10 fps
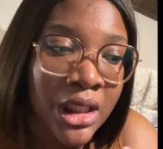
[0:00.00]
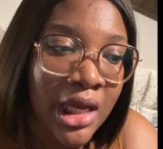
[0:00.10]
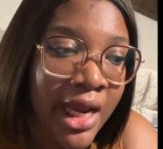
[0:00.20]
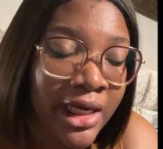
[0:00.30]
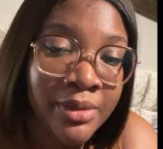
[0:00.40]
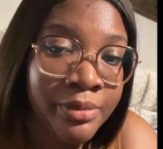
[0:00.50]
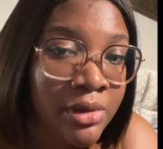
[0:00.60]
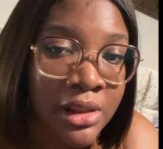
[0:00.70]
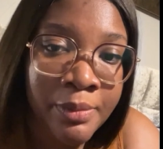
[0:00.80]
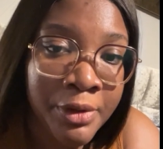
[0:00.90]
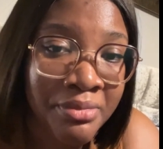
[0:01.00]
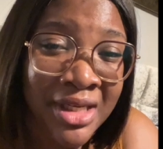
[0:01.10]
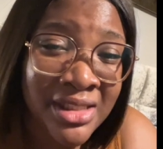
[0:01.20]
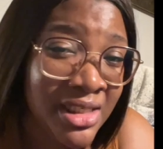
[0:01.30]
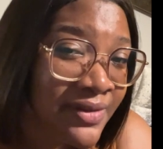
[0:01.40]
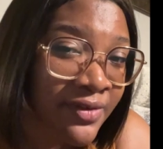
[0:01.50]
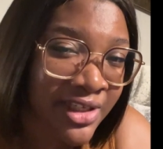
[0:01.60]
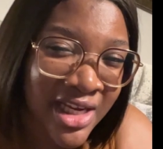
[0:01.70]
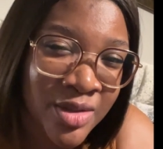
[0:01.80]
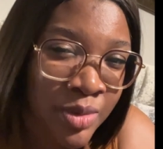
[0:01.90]
I can book an appointment date for
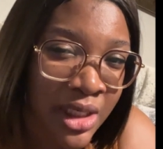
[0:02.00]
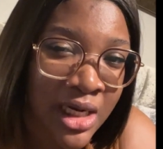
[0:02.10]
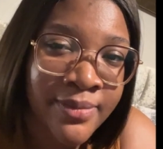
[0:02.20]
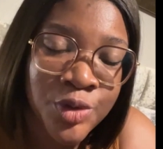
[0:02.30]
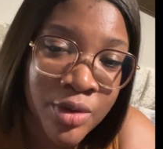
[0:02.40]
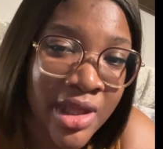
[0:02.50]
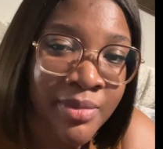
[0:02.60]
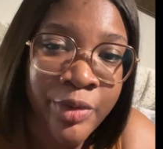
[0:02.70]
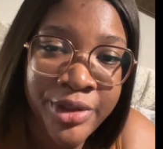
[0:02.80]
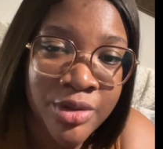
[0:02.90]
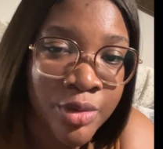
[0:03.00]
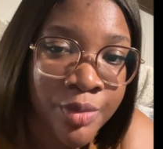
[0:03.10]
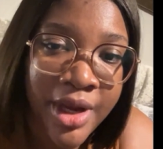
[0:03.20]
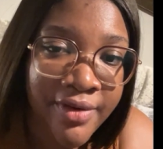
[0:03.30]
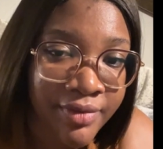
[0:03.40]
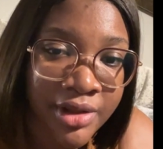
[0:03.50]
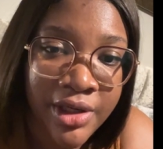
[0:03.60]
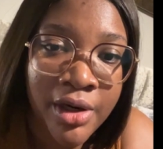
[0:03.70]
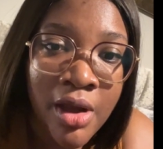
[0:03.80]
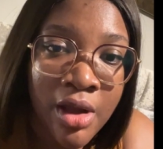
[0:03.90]
next week, and I'm sure that I'm going to go with everything